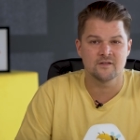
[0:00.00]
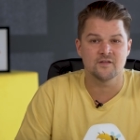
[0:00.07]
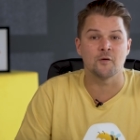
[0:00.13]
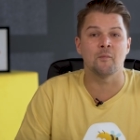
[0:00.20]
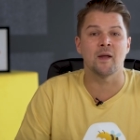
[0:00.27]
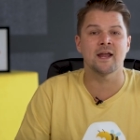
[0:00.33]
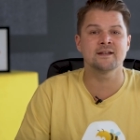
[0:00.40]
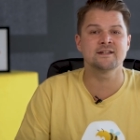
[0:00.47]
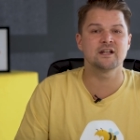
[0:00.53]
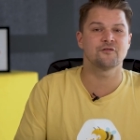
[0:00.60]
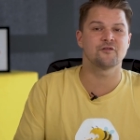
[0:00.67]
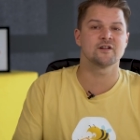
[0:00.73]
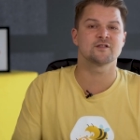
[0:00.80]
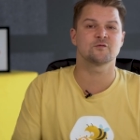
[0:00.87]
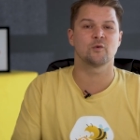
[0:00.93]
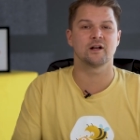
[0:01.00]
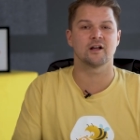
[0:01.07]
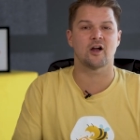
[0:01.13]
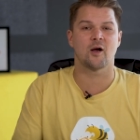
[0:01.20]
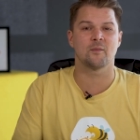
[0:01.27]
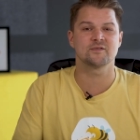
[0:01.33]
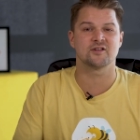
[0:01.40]
The main difference when it
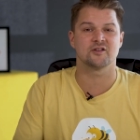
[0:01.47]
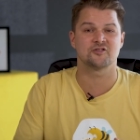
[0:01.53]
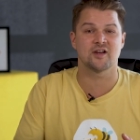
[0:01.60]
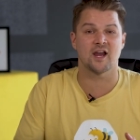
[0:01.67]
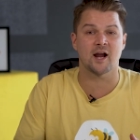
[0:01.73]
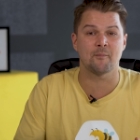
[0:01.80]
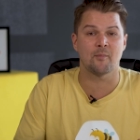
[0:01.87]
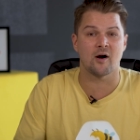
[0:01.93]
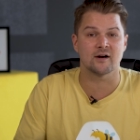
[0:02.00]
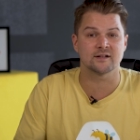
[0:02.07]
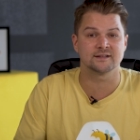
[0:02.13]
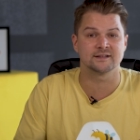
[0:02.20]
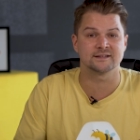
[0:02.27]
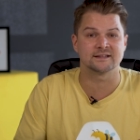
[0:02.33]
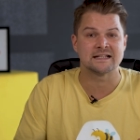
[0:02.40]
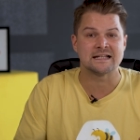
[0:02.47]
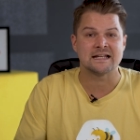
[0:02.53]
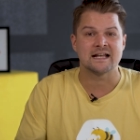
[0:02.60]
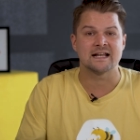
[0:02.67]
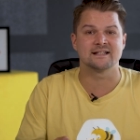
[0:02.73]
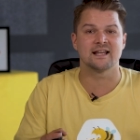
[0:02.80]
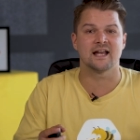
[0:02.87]
comes to checkboxes
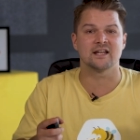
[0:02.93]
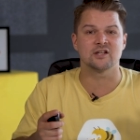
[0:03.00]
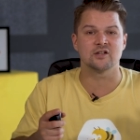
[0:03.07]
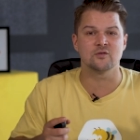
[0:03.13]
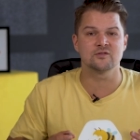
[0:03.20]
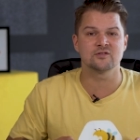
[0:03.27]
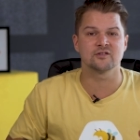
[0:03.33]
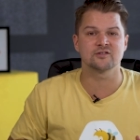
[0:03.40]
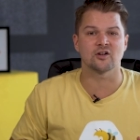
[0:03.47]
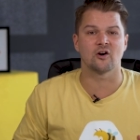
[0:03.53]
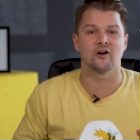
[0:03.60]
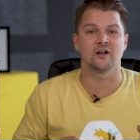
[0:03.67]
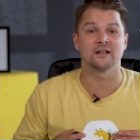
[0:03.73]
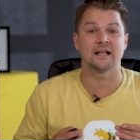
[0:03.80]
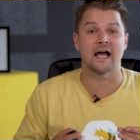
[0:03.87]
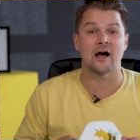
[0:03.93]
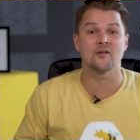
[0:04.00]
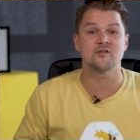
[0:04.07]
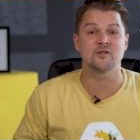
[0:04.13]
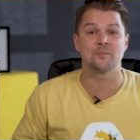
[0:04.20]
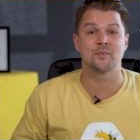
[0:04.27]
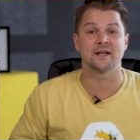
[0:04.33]
is that users are
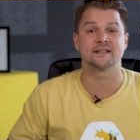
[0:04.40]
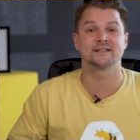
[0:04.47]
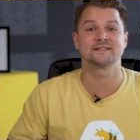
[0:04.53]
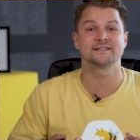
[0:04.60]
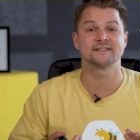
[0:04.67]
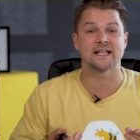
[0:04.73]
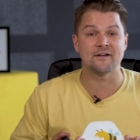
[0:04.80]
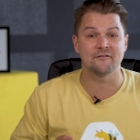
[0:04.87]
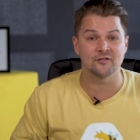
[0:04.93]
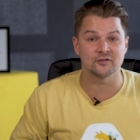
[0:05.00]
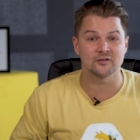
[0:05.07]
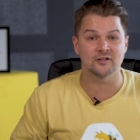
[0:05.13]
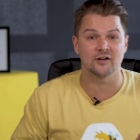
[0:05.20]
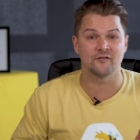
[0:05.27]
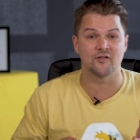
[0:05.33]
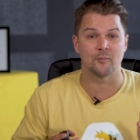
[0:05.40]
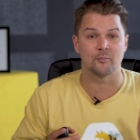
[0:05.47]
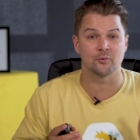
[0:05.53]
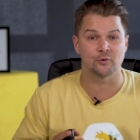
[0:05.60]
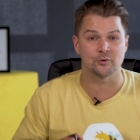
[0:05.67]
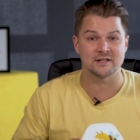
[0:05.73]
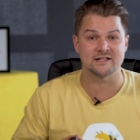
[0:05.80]
allowed to pick several of the
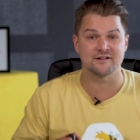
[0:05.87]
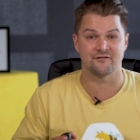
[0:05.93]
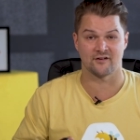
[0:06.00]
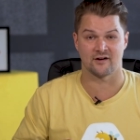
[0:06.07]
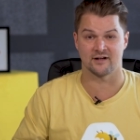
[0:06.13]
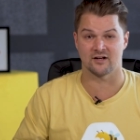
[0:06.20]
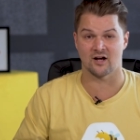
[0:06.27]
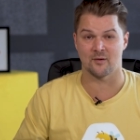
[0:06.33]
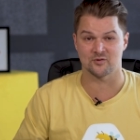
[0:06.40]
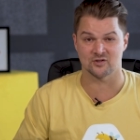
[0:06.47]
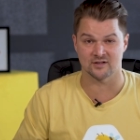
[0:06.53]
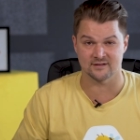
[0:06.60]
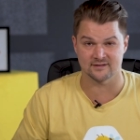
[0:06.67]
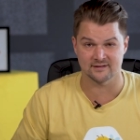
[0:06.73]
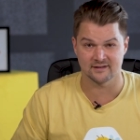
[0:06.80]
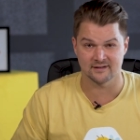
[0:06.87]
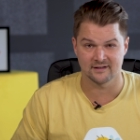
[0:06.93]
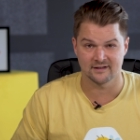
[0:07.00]
predefined options.